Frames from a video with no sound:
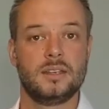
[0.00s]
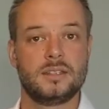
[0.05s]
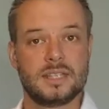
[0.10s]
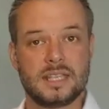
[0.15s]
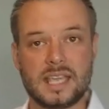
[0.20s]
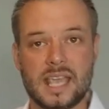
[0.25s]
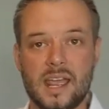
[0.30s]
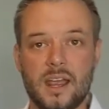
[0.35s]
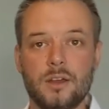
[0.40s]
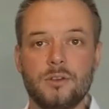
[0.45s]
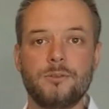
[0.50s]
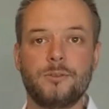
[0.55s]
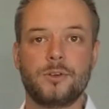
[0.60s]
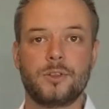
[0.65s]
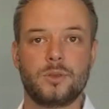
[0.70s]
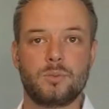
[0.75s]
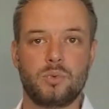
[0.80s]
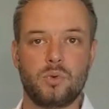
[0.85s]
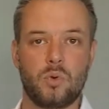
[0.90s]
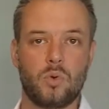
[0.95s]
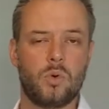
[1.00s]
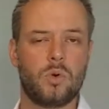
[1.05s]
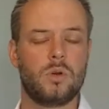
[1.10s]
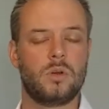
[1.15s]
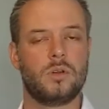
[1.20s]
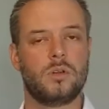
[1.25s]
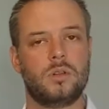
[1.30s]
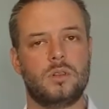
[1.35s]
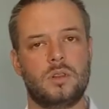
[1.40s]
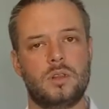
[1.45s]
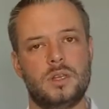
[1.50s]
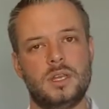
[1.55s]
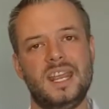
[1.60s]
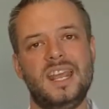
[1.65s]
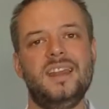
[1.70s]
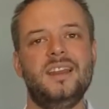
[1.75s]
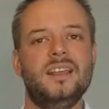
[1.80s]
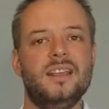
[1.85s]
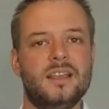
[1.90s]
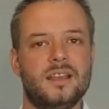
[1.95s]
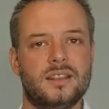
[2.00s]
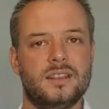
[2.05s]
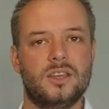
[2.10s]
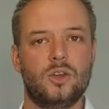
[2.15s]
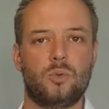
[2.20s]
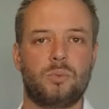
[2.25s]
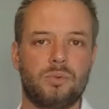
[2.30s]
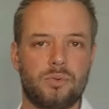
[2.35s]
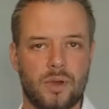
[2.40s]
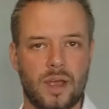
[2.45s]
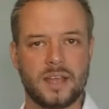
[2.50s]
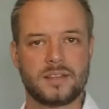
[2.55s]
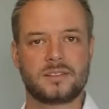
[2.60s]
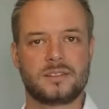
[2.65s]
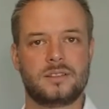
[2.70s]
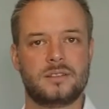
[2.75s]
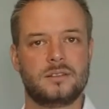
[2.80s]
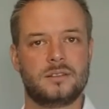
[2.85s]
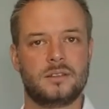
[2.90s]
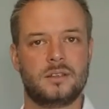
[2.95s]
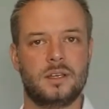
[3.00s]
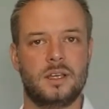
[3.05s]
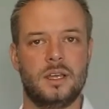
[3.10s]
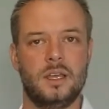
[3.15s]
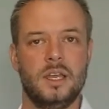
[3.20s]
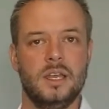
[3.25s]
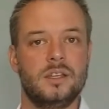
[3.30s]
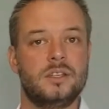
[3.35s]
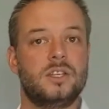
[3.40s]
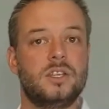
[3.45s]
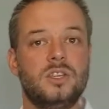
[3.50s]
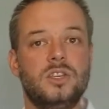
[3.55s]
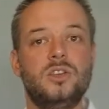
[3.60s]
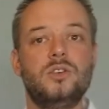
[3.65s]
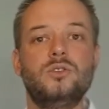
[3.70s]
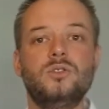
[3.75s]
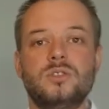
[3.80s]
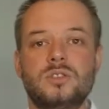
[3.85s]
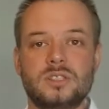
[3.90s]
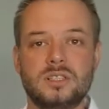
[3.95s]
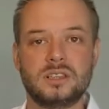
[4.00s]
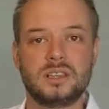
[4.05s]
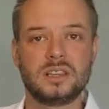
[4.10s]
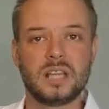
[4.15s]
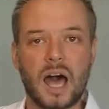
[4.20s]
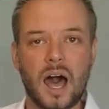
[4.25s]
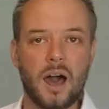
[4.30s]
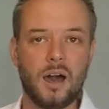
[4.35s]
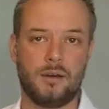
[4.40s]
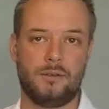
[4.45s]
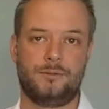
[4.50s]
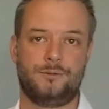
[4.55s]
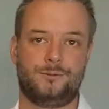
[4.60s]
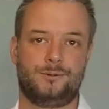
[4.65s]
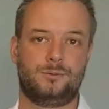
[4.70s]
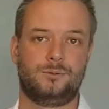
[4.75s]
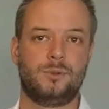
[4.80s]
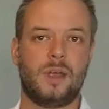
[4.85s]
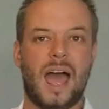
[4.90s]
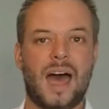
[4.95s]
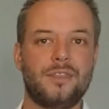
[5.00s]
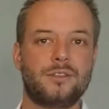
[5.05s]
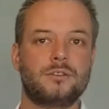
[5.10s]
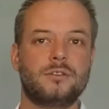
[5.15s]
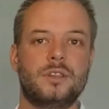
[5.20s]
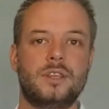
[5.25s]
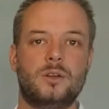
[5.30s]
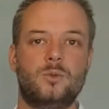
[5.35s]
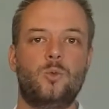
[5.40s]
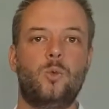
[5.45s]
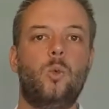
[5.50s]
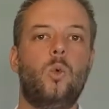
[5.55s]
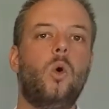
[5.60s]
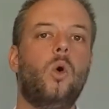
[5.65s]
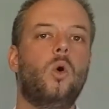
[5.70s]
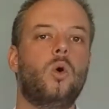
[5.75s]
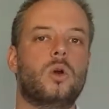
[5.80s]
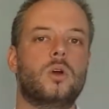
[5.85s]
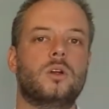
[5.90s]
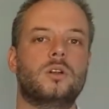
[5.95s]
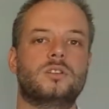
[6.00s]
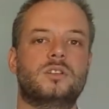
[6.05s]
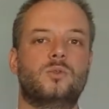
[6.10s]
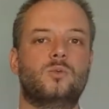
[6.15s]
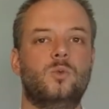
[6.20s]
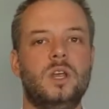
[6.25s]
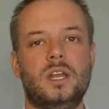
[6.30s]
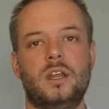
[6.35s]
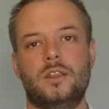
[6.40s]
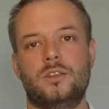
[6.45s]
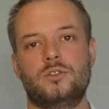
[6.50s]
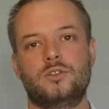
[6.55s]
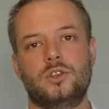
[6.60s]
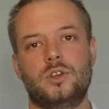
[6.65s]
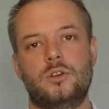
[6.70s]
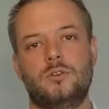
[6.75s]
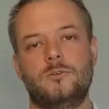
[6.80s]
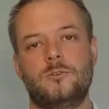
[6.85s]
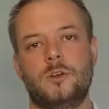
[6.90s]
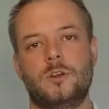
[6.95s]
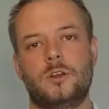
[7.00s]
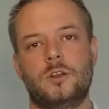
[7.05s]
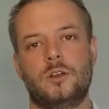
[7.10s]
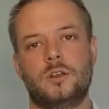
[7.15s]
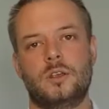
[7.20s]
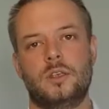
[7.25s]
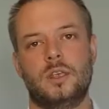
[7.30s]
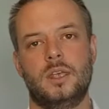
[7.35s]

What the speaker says: To care for the poor, the needy, and the oppressed. To use love rather than war to win others over.